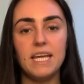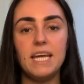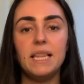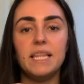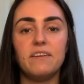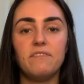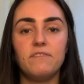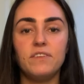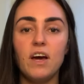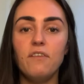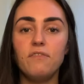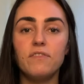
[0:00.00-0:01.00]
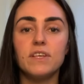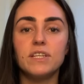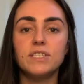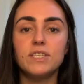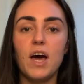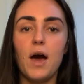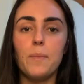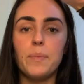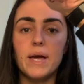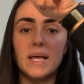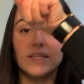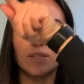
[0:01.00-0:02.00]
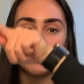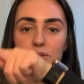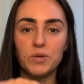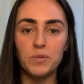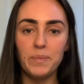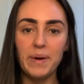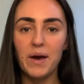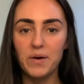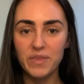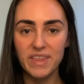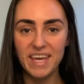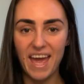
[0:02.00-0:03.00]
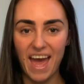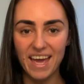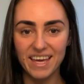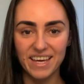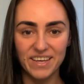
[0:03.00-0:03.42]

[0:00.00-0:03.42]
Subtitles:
Lift off the top and scoop out the egg.